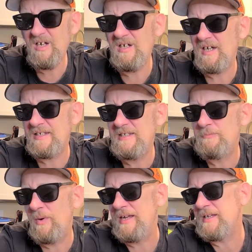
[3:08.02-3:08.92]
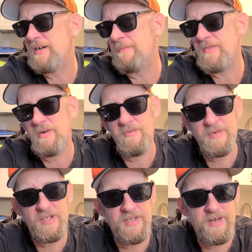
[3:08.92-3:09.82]
I keep waking up, though, in the
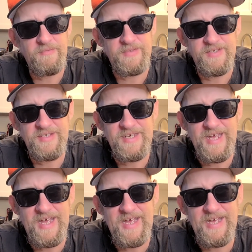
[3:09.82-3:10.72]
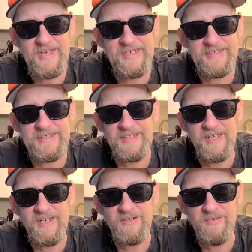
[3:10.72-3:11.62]
middle of the night with nasty
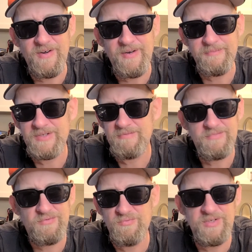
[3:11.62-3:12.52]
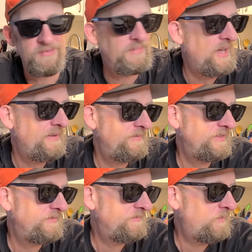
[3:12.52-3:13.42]
leg cramps. Just really bad
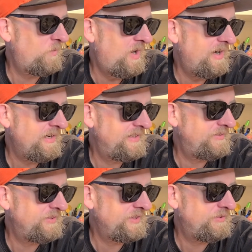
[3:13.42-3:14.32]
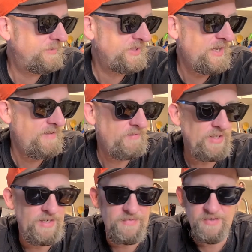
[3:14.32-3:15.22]
ones. Just from walking and drinking too much
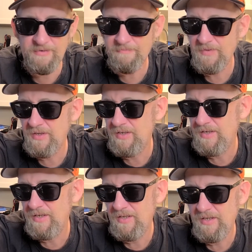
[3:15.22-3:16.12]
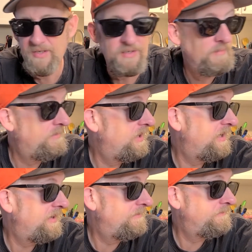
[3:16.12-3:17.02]
caffeine, I think.
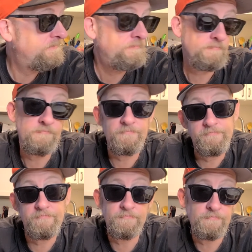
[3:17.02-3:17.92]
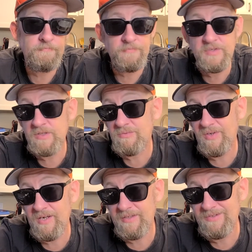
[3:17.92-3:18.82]
But it's
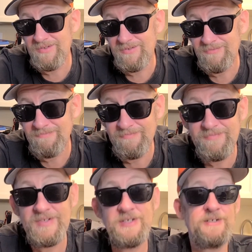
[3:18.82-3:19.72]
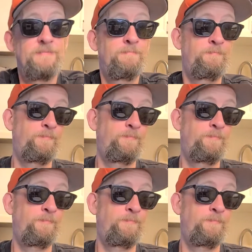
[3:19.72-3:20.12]
what I do, so.